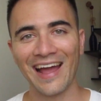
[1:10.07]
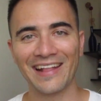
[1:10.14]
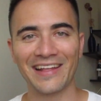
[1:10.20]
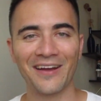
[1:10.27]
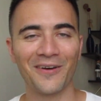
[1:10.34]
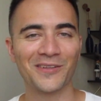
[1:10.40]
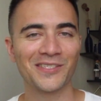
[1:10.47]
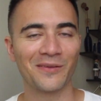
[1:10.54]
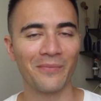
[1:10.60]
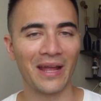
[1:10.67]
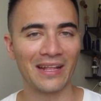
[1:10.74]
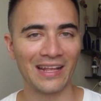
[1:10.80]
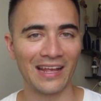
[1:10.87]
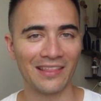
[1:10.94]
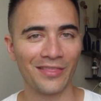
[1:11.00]
and I also
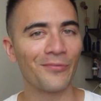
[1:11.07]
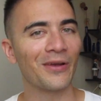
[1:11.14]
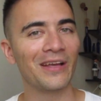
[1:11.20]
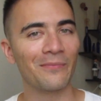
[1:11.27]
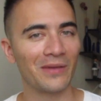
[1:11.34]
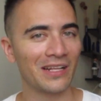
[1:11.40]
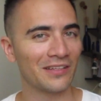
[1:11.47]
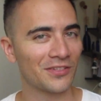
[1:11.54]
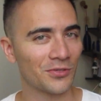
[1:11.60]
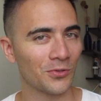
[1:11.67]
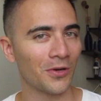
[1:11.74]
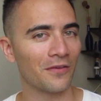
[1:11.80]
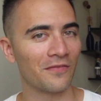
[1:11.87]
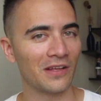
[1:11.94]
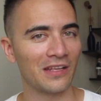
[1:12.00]
made a 3-minute
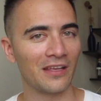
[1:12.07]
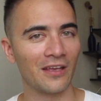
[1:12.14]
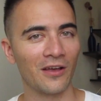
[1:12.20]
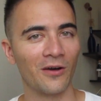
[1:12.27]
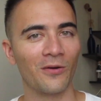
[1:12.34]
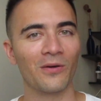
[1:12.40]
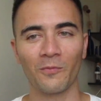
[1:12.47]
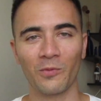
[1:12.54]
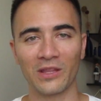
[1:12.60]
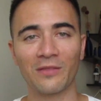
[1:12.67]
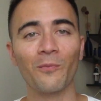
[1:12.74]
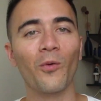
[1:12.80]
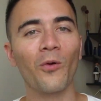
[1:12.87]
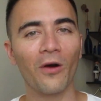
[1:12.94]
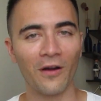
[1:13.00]
short video with
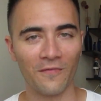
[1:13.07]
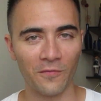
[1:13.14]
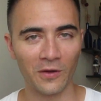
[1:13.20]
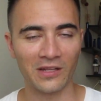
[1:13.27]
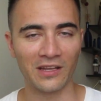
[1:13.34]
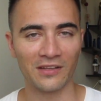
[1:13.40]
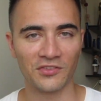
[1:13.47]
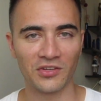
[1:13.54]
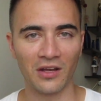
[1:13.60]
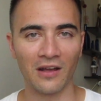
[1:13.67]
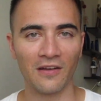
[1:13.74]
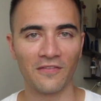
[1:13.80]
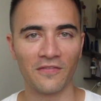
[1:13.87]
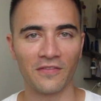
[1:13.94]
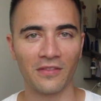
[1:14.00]
more footage
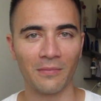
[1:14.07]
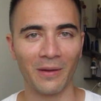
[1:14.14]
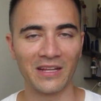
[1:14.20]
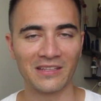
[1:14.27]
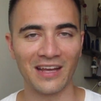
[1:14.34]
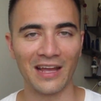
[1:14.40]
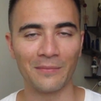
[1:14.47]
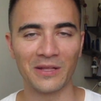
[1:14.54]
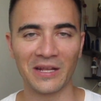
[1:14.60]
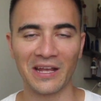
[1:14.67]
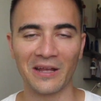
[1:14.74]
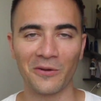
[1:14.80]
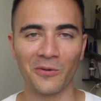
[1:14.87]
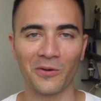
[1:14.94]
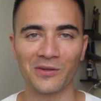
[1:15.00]
of my time in
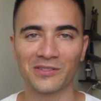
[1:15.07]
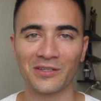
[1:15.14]
Angkor.